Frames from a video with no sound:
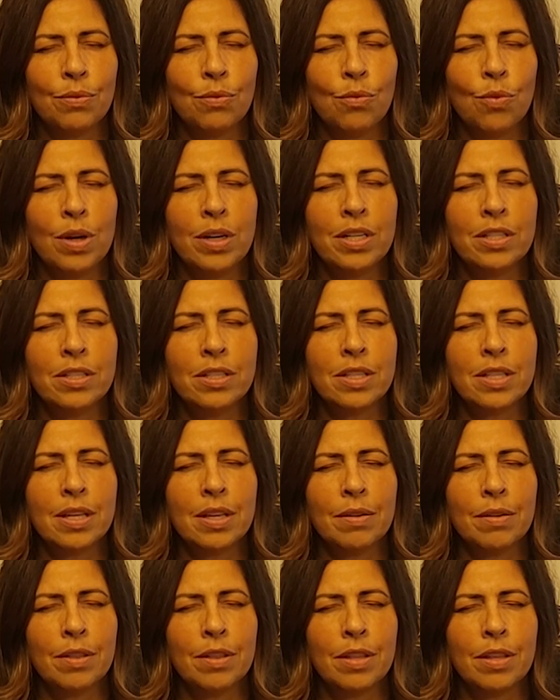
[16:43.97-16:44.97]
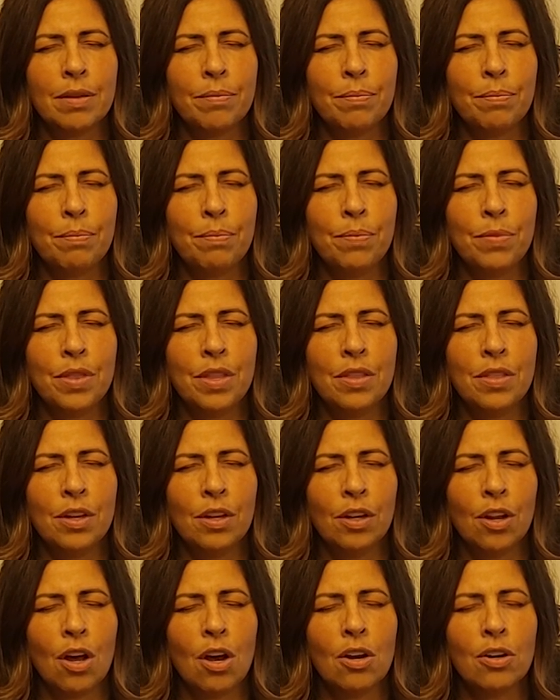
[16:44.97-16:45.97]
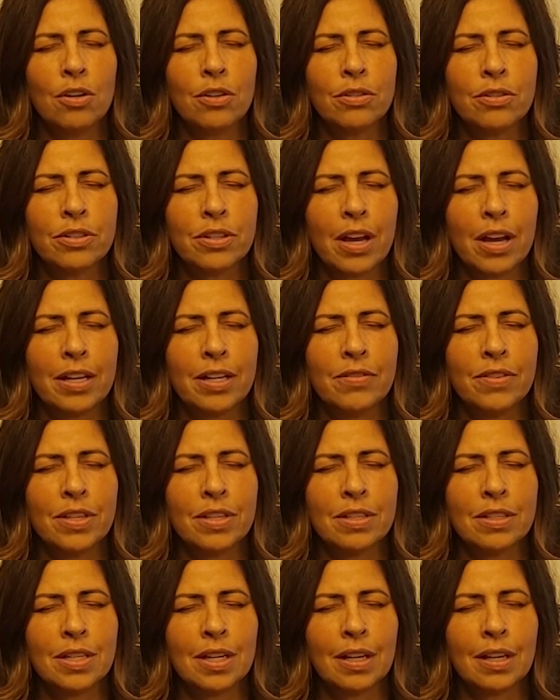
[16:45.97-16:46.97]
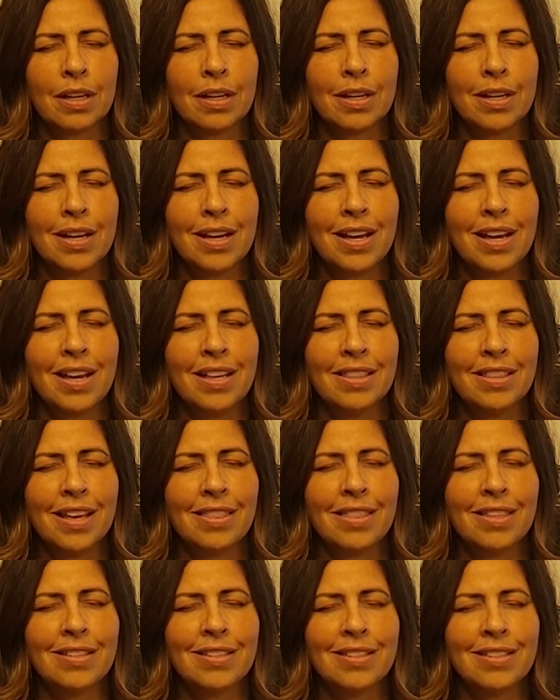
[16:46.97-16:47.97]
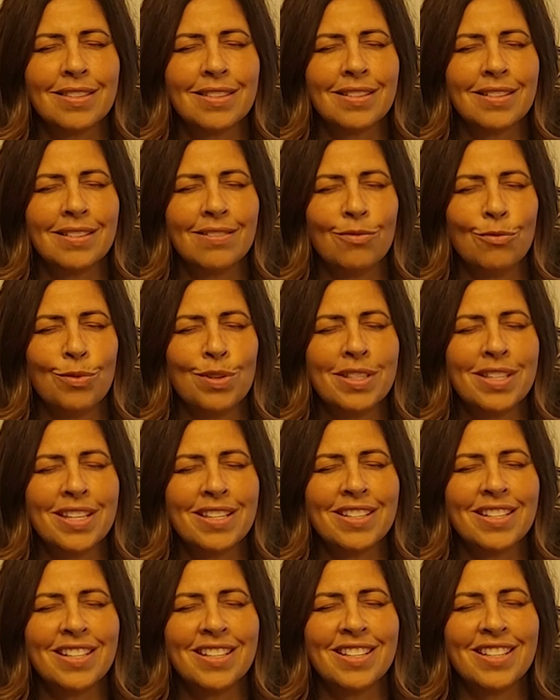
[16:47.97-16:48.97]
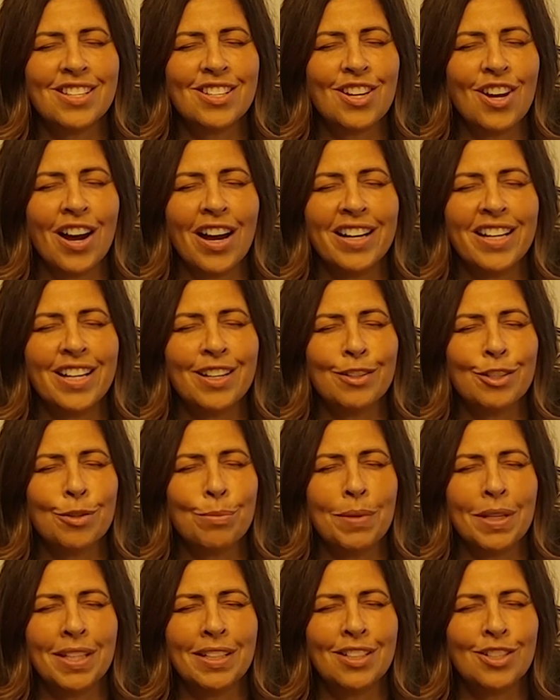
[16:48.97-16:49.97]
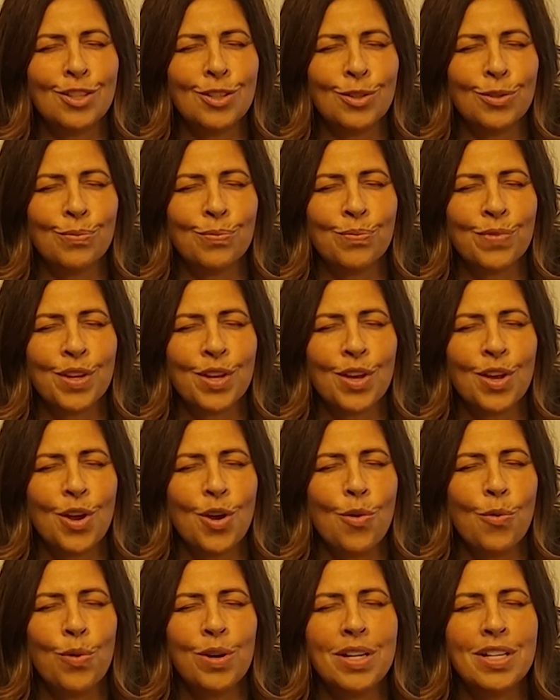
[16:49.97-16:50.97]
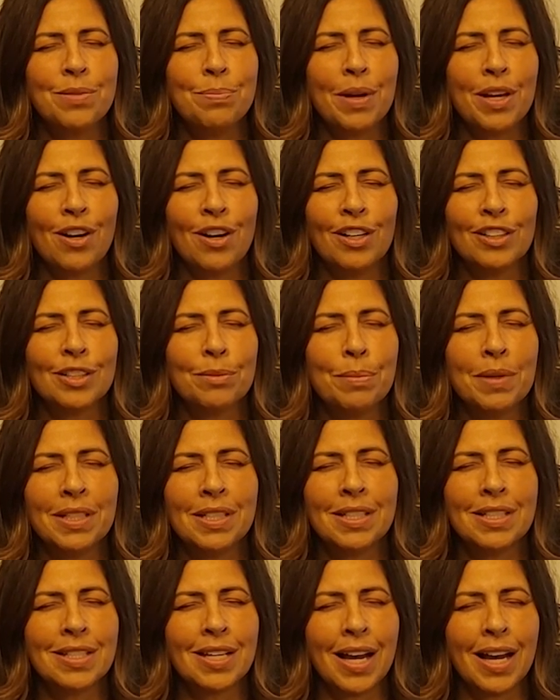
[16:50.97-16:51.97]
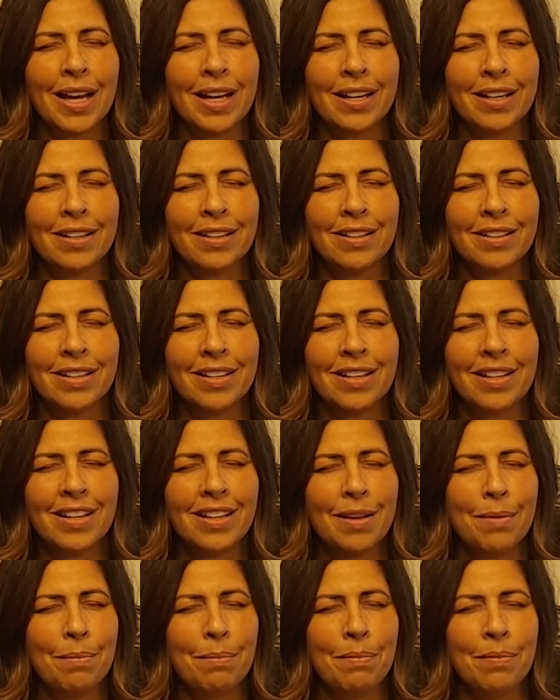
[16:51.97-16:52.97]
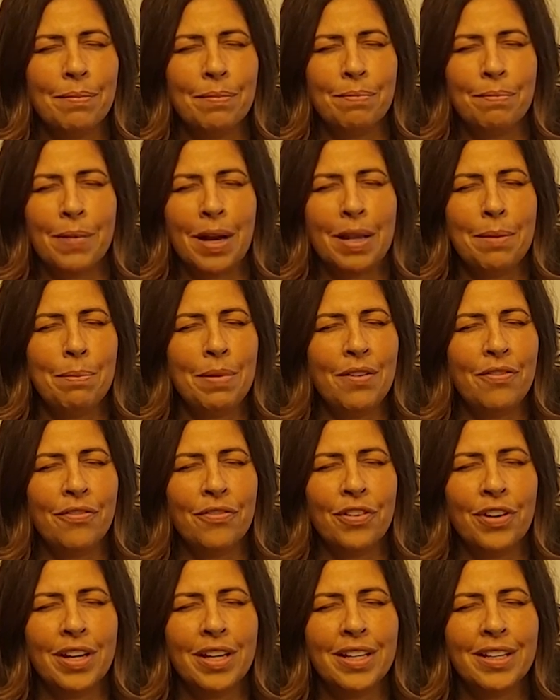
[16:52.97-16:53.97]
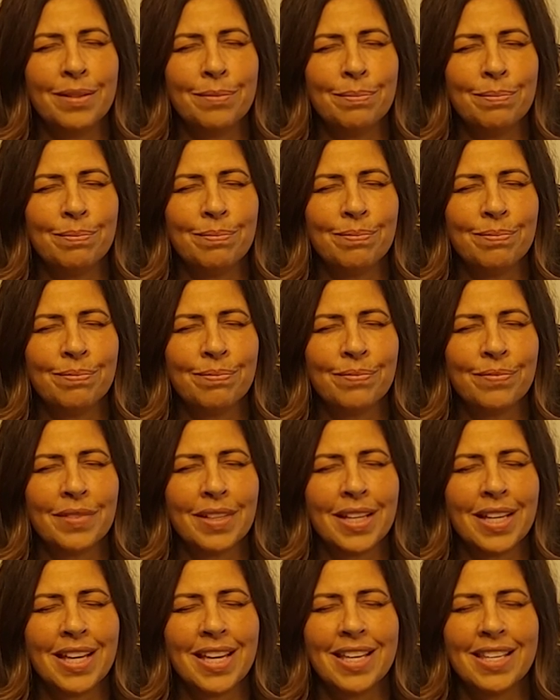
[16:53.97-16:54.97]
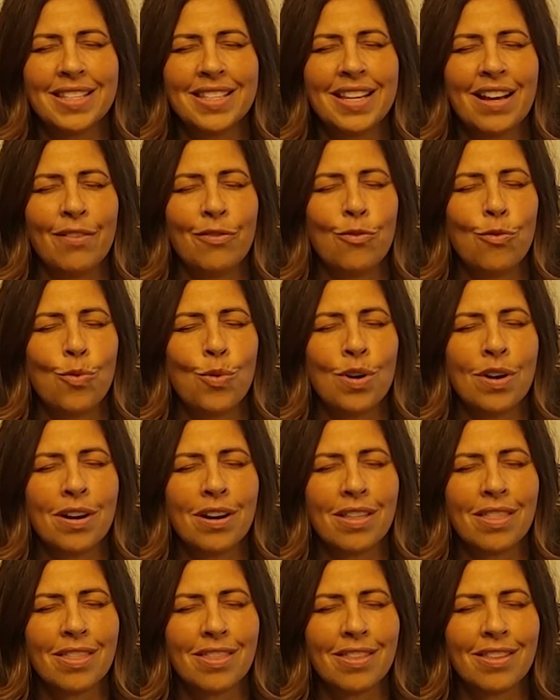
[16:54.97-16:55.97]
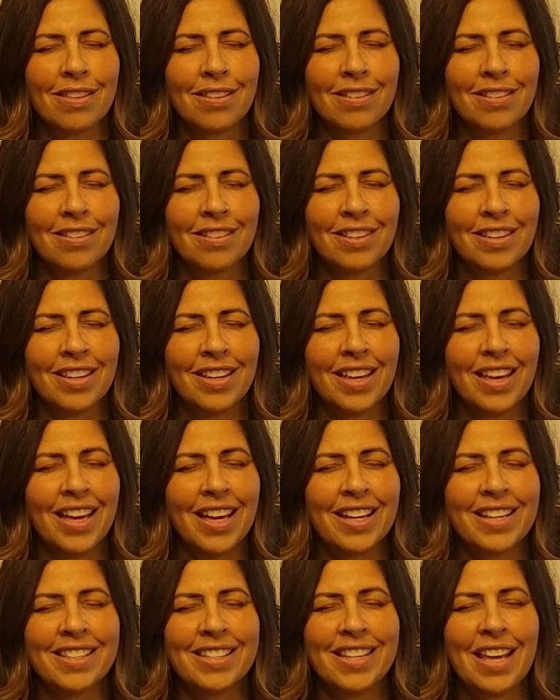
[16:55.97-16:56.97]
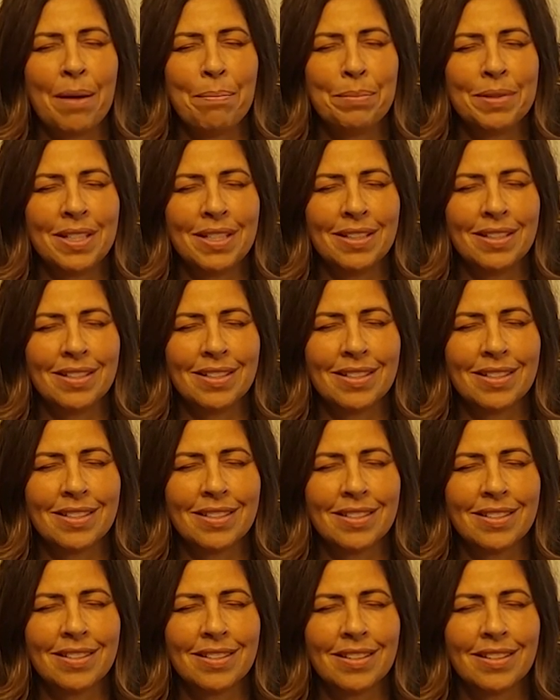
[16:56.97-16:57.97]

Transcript: What is the longer side of the stick that this resistance is guiding to me to? What is my ultimate desire? Might be freedom, self-worth, acceptance.